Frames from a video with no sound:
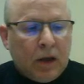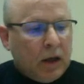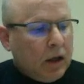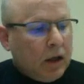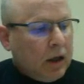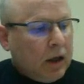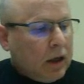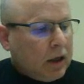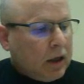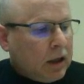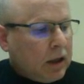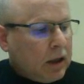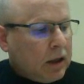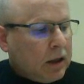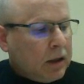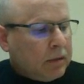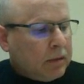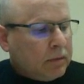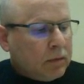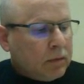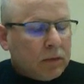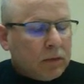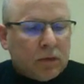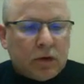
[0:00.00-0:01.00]

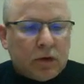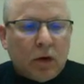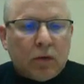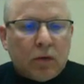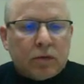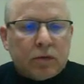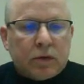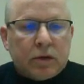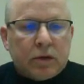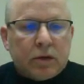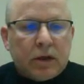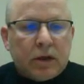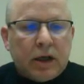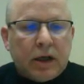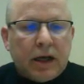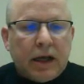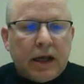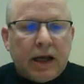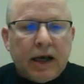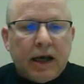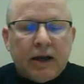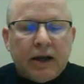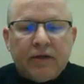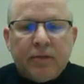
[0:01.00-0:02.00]
Don't get
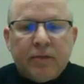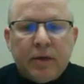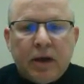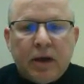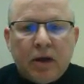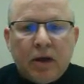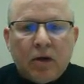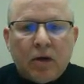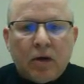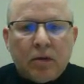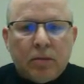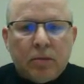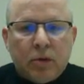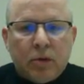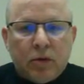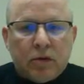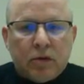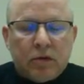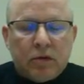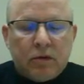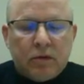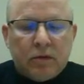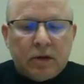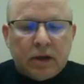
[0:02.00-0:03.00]
ahead of me on
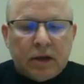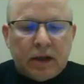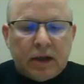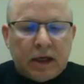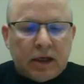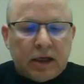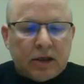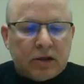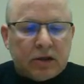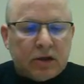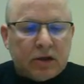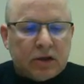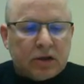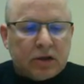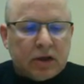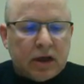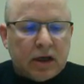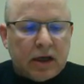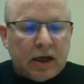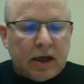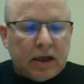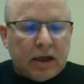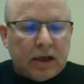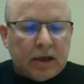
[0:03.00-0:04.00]
Moodle. That is to
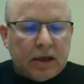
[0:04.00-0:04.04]
say,